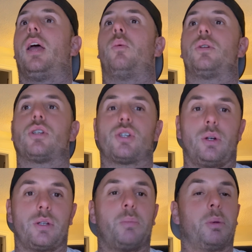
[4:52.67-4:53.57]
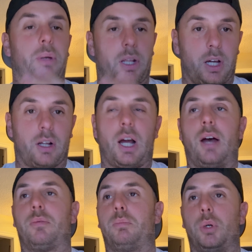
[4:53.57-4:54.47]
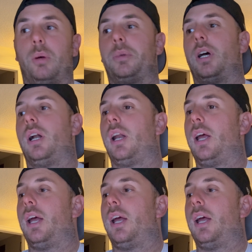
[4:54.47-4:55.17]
Once it shows up, you pay the other half, boom, done.